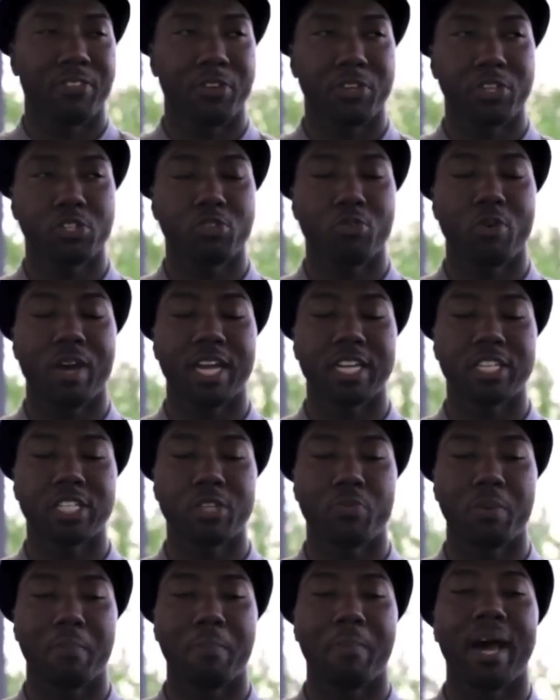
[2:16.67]
They're just trying
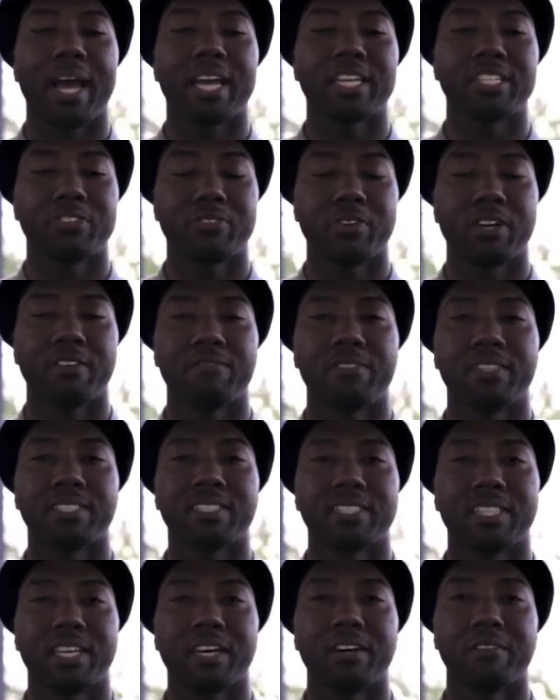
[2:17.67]
to remind her of
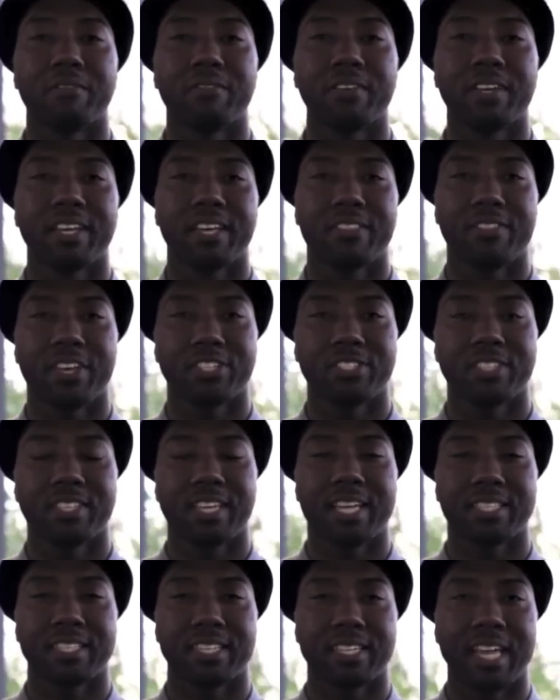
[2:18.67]
this love that
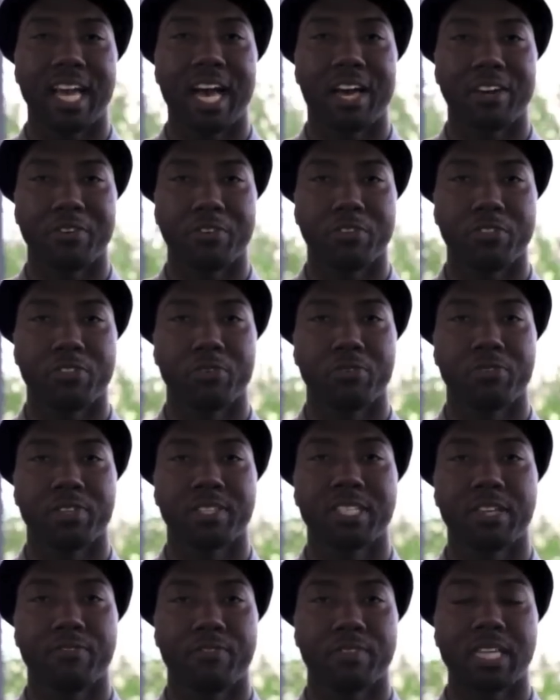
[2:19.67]
she has encountered through
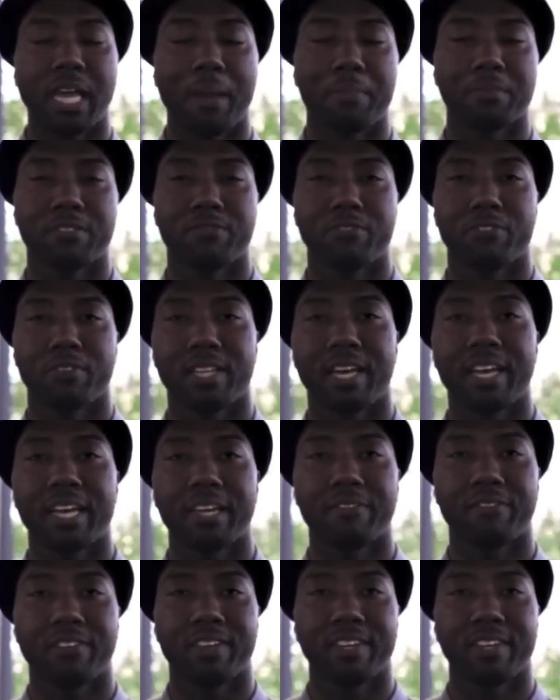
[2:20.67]
these different types of her life.